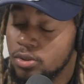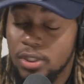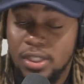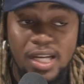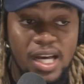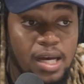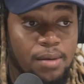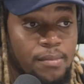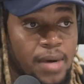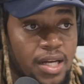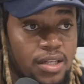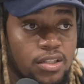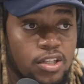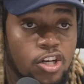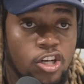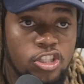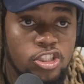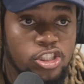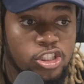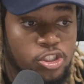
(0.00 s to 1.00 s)
Uno na
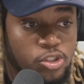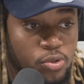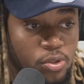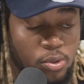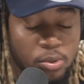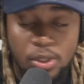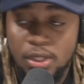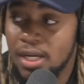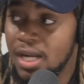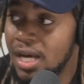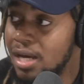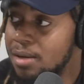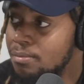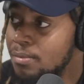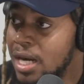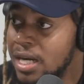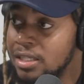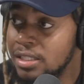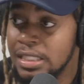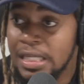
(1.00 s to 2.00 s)
ban gun show, uno
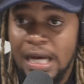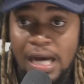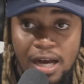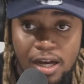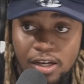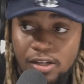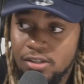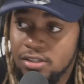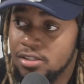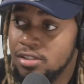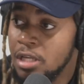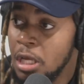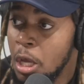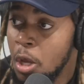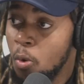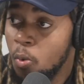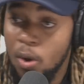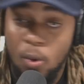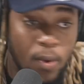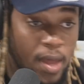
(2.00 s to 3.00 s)
na ban
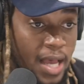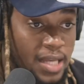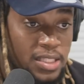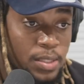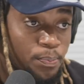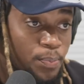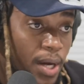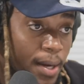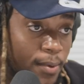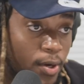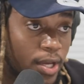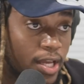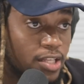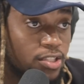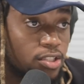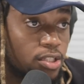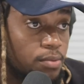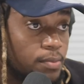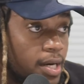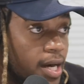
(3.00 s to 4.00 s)
narcos, where we ask Pablo
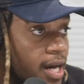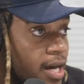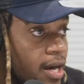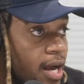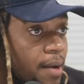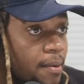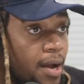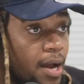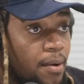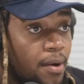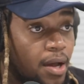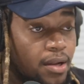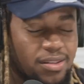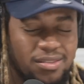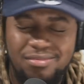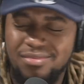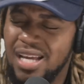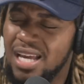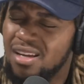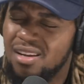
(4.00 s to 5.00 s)
Escobar. I,
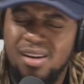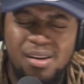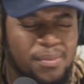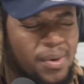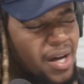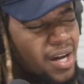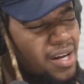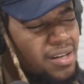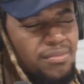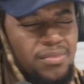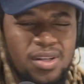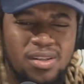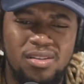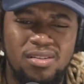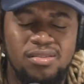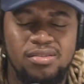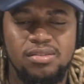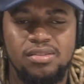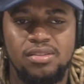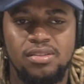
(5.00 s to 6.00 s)
I, I, like, come on,
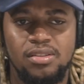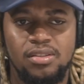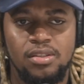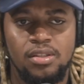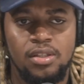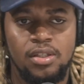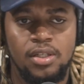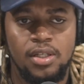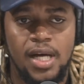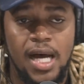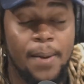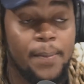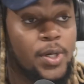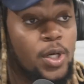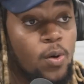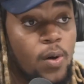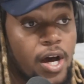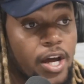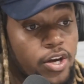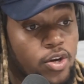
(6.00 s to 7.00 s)
bro.
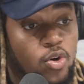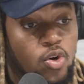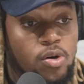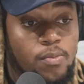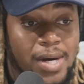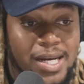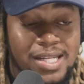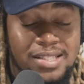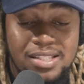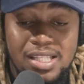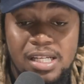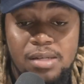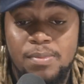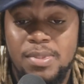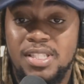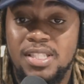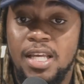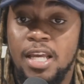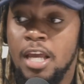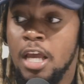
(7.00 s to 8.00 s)
I mean, no one nobody
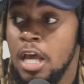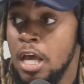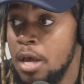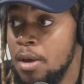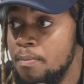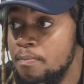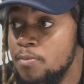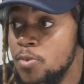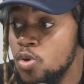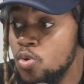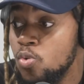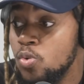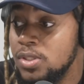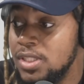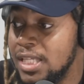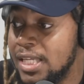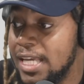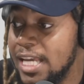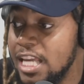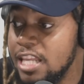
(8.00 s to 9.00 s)
tell me say
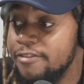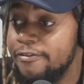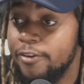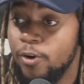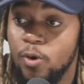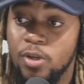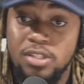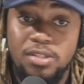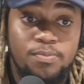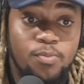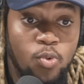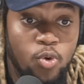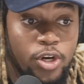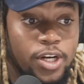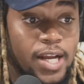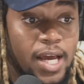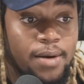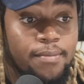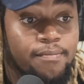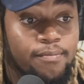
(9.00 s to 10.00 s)
music influence
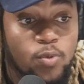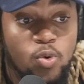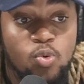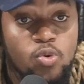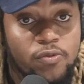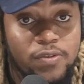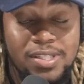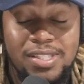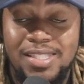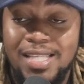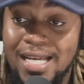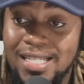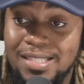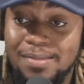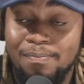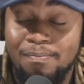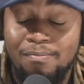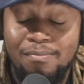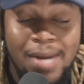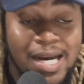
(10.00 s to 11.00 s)
more than movies.
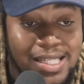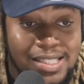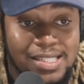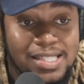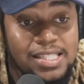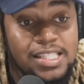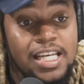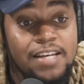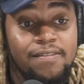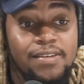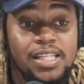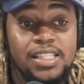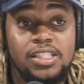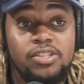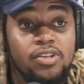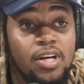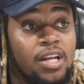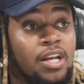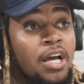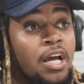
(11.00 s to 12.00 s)
That's madness. You have
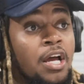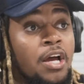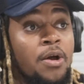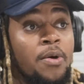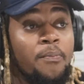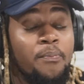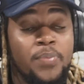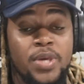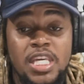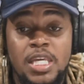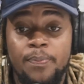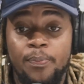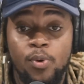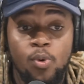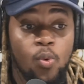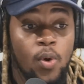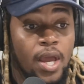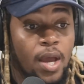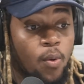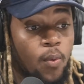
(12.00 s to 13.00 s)
literal
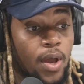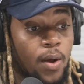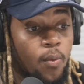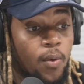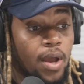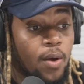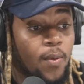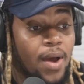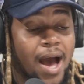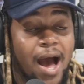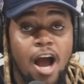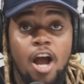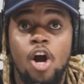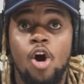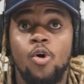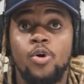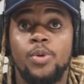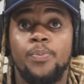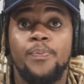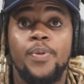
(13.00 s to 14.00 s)
people where where where, where
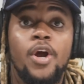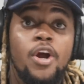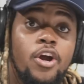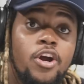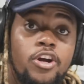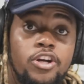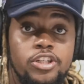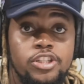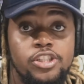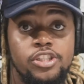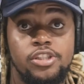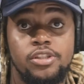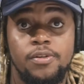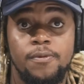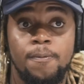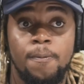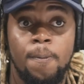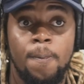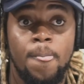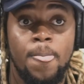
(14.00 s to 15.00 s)
act the
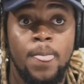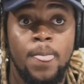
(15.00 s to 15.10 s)
purge.